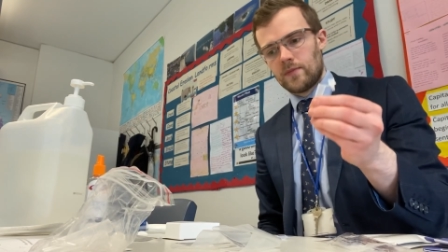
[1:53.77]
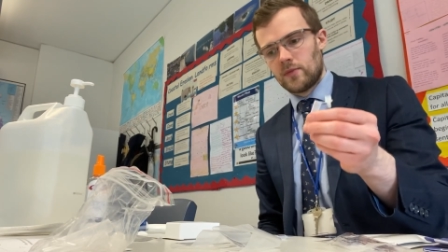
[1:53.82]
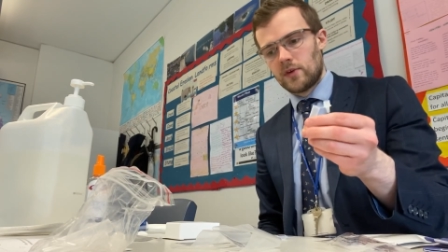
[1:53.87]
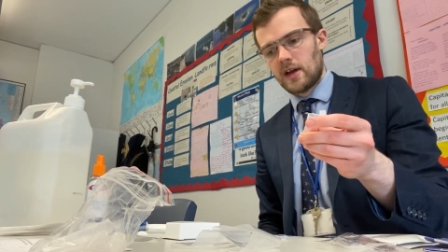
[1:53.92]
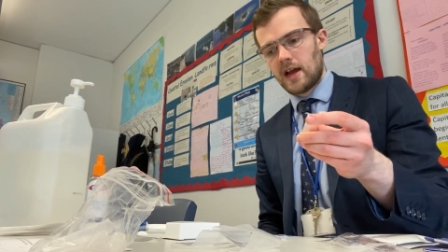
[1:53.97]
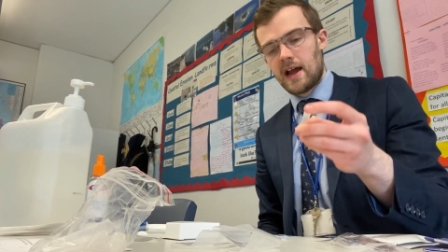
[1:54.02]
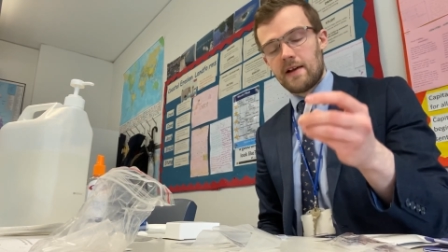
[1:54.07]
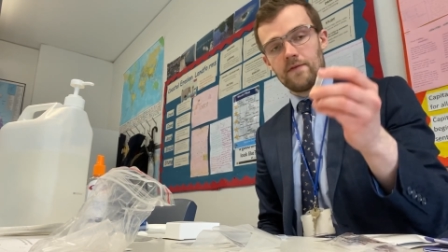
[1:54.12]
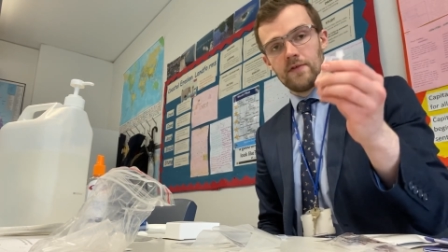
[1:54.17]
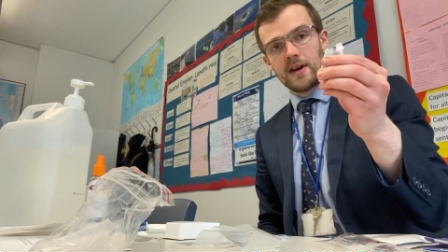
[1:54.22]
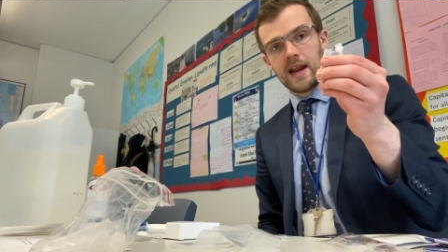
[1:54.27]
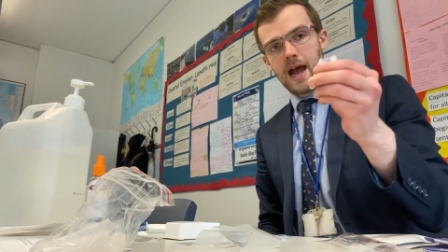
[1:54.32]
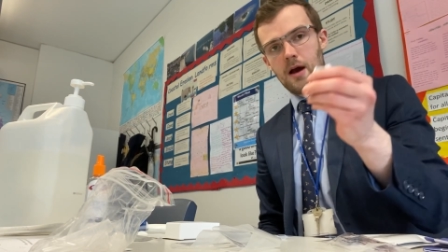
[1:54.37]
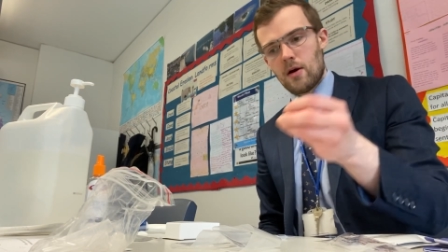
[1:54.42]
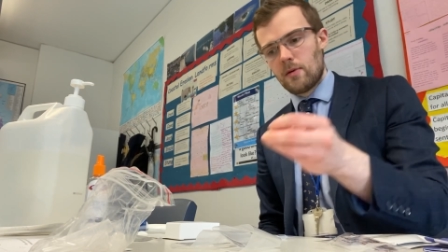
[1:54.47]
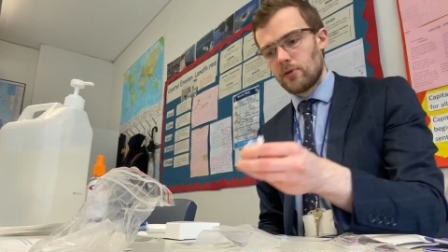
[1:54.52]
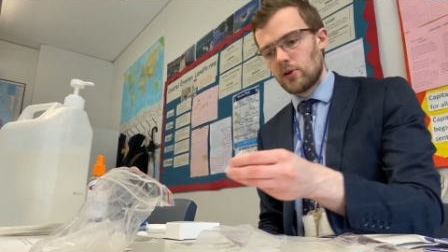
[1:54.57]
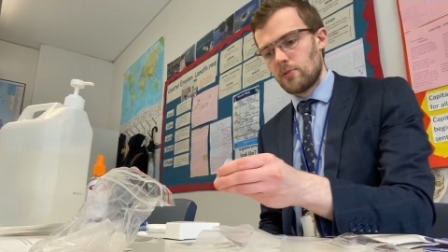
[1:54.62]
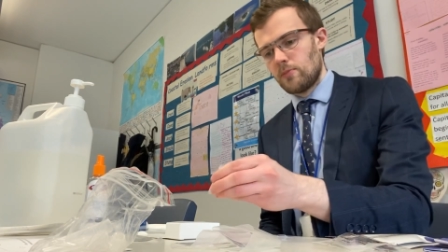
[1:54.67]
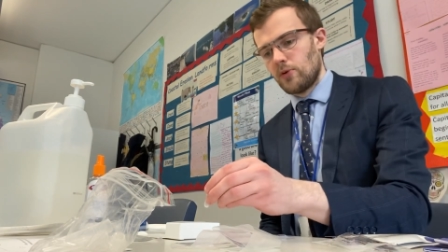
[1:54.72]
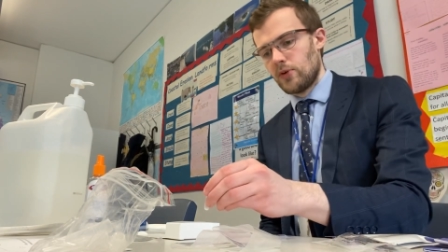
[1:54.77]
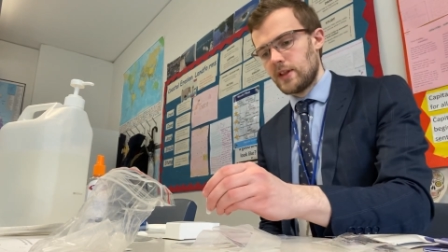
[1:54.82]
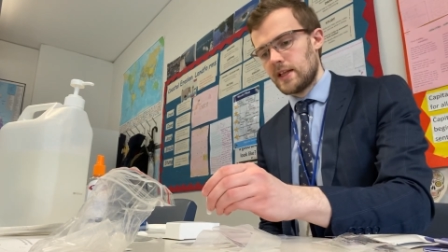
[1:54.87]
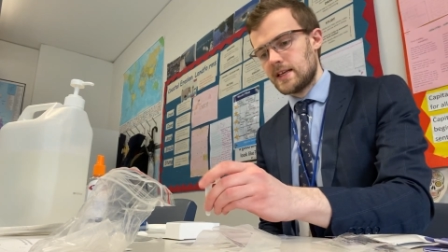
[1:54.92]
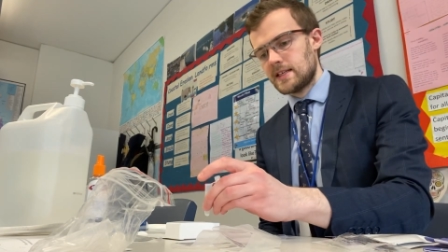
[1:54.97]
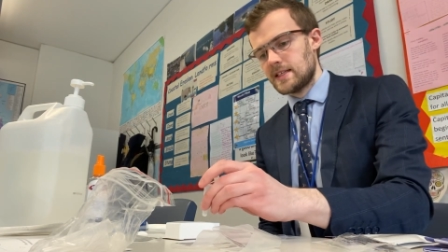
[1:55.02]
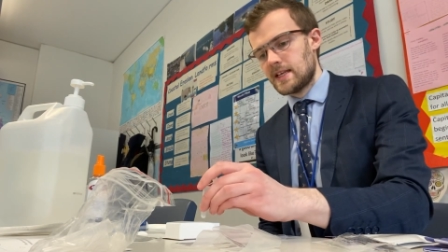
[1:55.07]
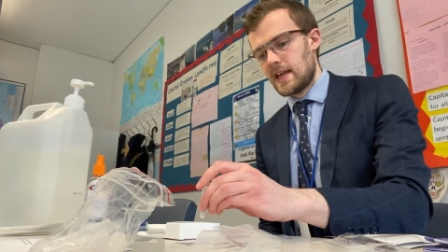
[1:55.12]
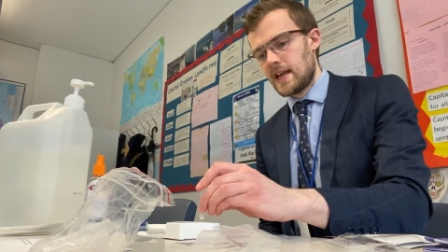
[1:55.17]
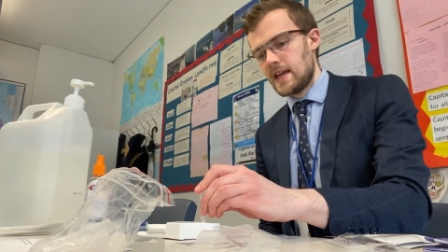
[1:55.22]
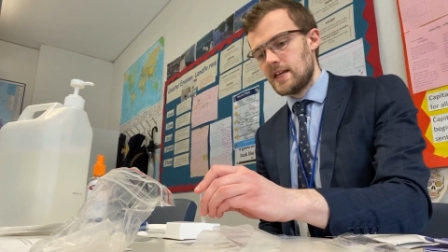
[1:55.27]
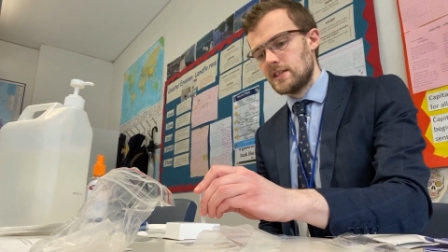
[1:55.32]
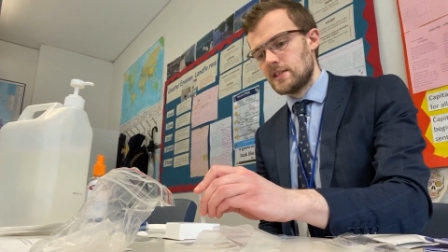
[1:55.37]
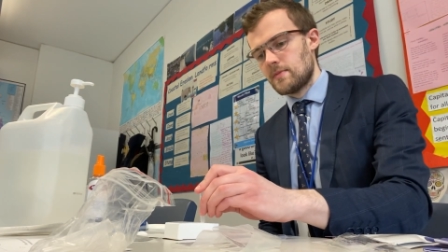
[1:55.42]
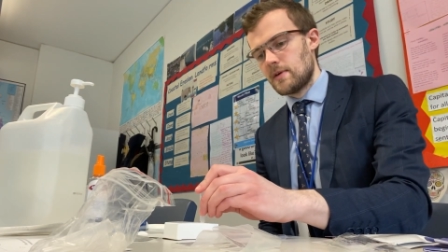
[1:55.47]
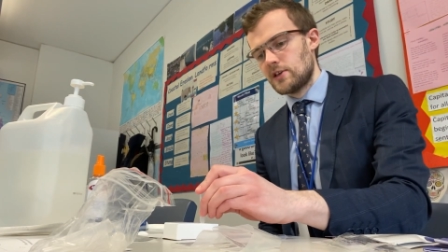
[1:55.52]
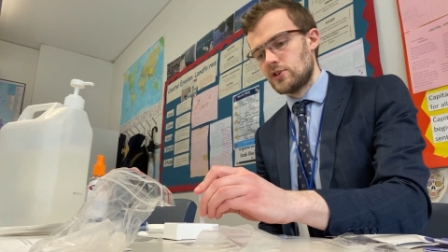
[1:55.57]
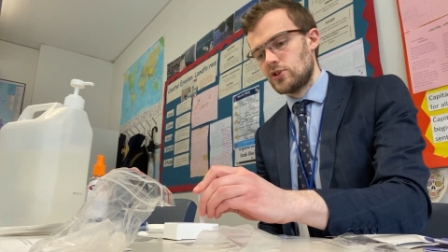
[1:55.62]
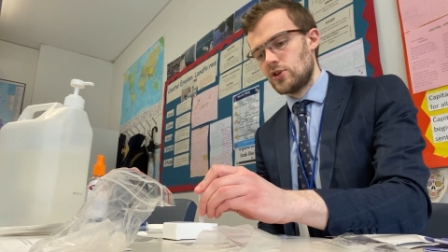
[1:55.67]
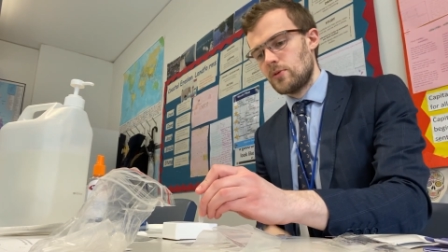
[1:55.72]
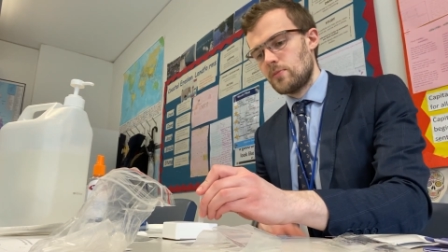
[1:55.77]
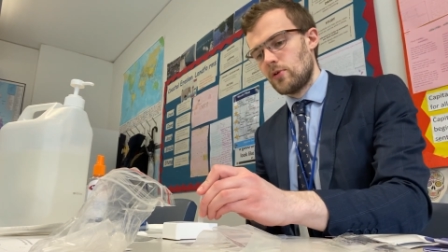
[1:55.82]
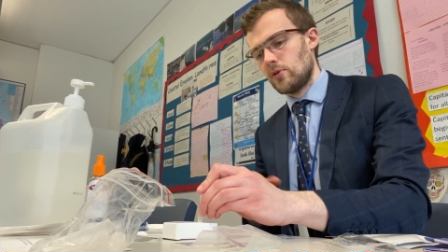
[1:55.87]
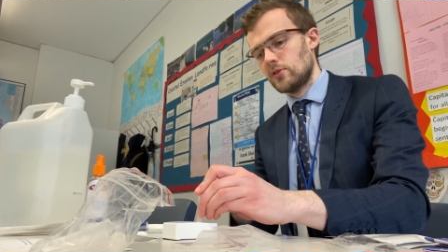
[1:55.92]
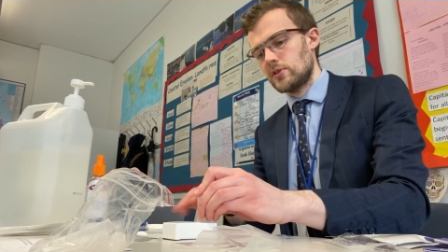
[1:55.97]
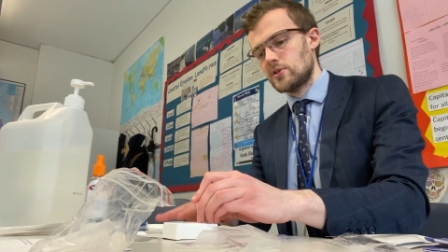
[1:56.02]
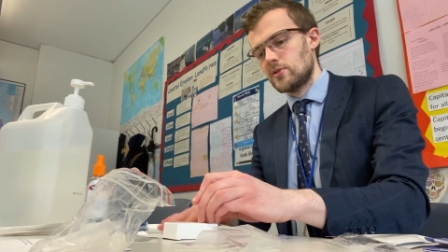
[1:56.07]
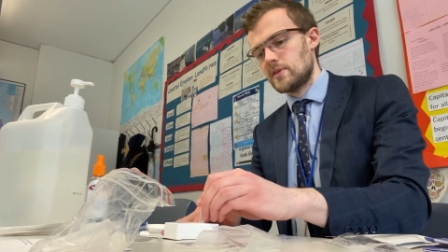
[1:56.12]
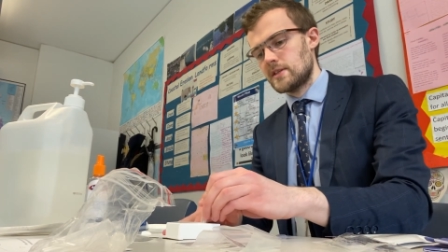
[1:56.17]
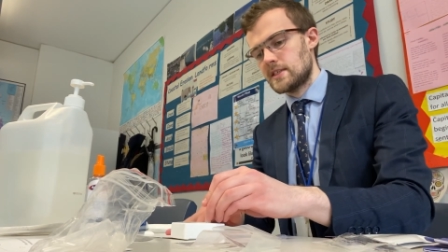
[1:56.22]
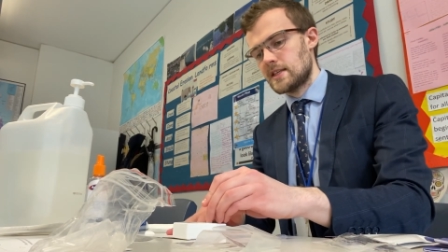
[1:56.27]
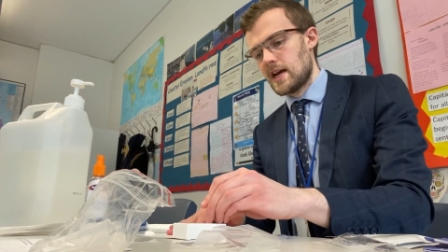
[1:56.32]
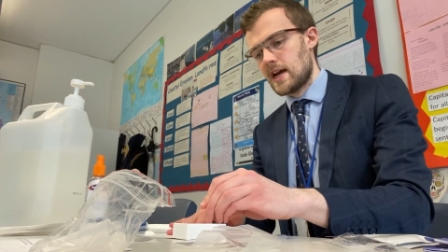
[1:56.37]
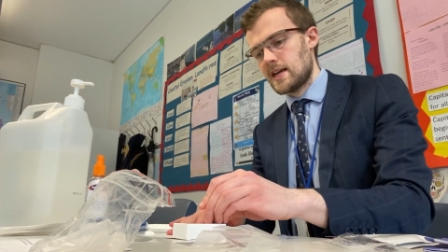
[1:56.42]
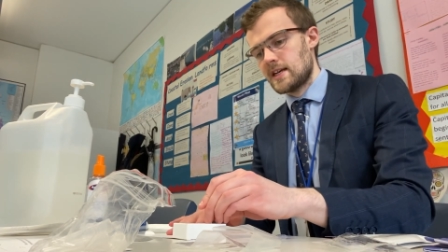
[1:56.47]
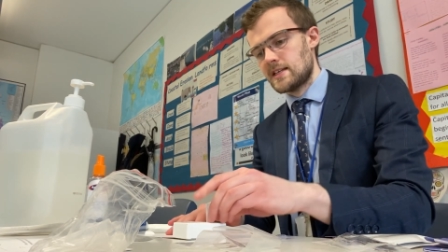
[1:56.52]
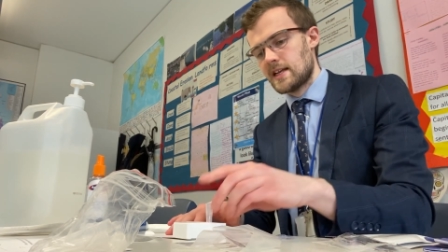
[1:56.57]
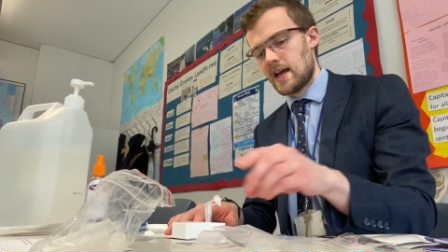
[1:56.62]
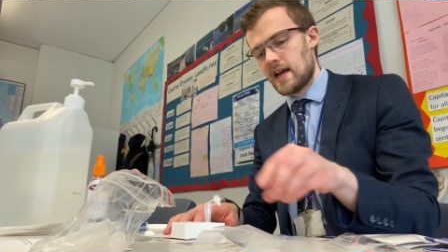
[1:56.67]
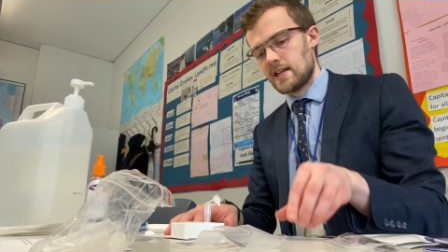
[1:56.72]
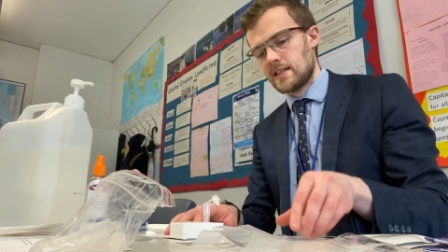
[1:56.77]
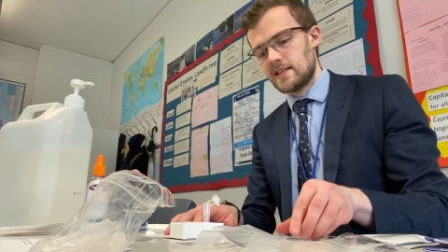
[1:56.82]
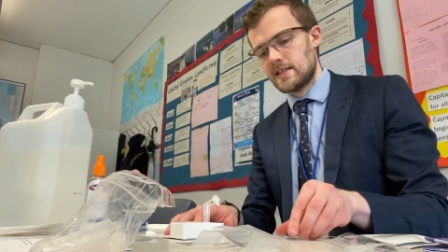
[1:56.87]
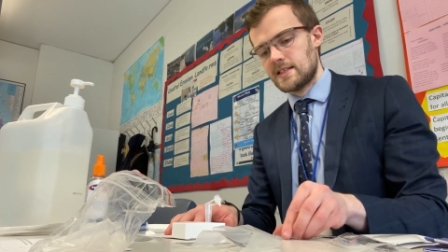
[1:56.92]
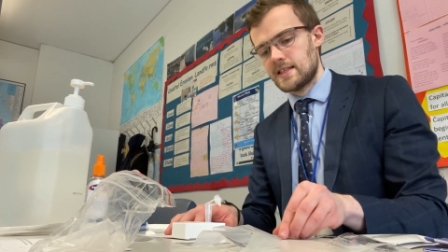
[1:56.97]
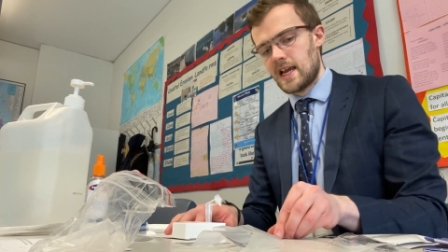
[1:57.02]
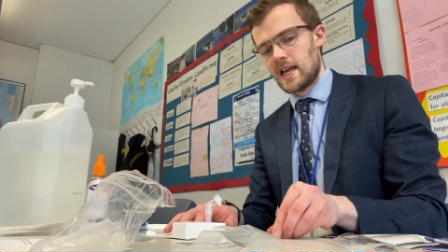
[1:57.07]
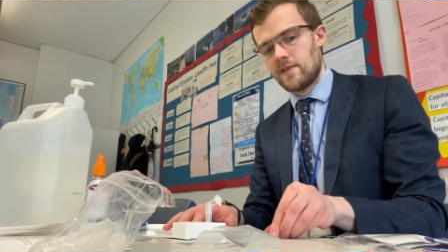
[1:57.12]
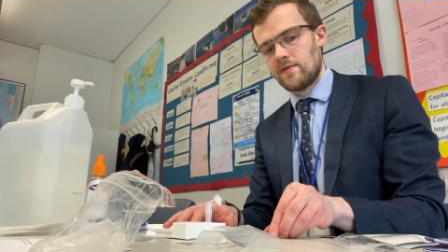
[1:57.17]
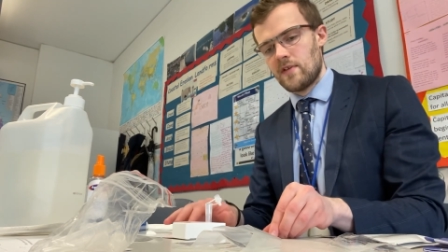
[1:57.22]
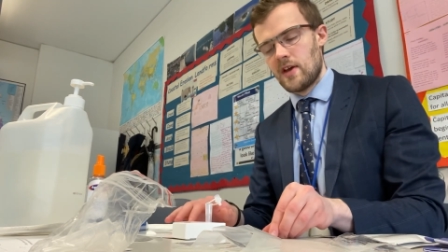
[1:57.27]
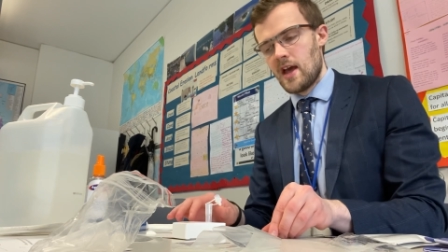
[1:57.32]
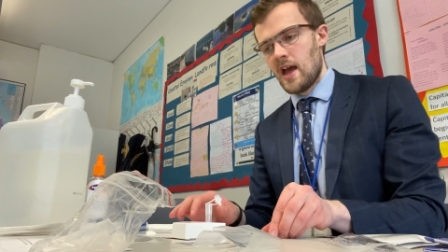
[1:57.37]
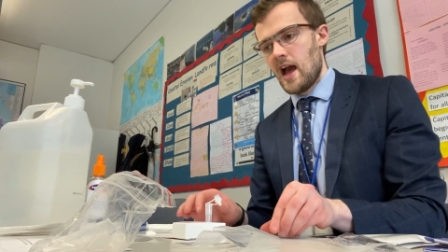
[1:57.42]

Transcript: Okay, for now I'm going to put this into my tube holder so it's nice and safe.